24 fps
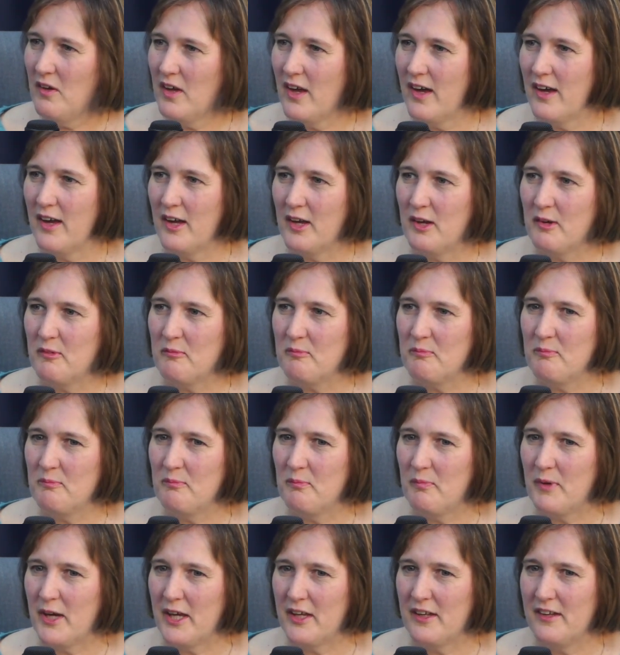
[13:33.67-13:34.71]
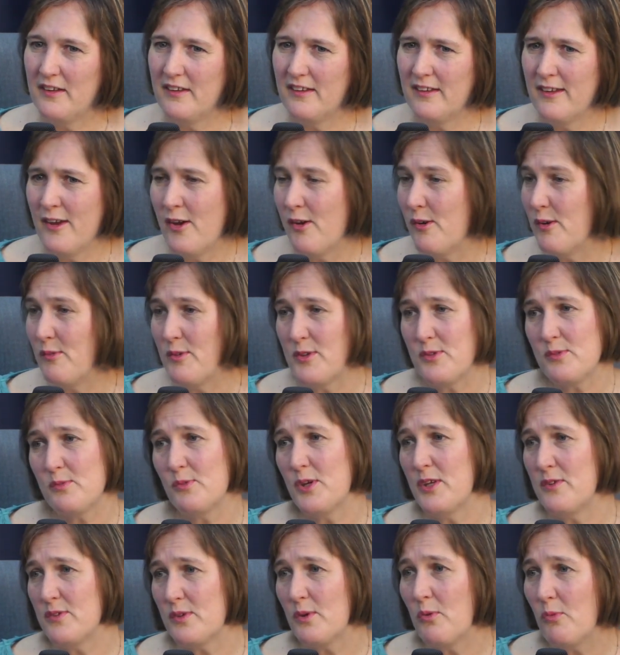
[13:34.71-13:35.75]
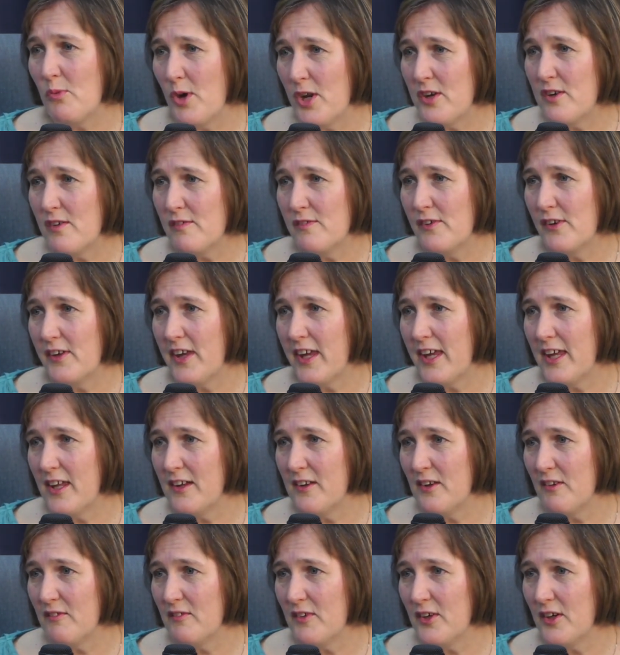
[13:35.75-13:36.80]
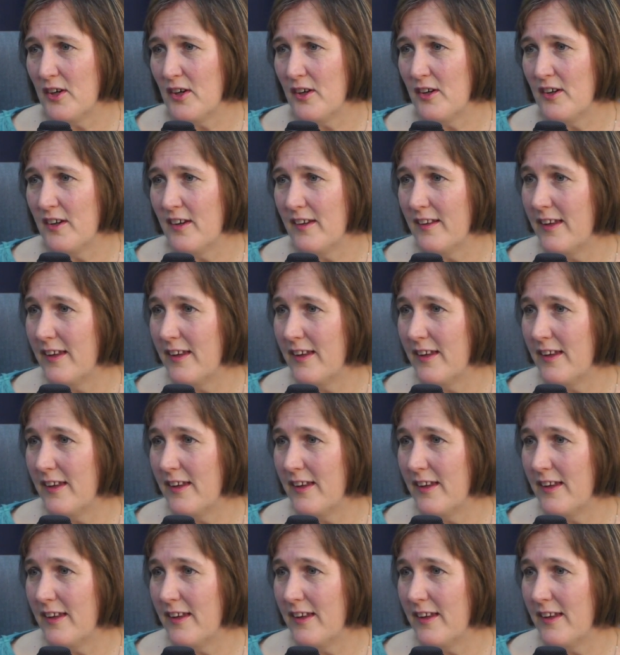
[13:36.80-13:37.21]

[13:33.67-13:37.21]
But no, it was a wonderful handover.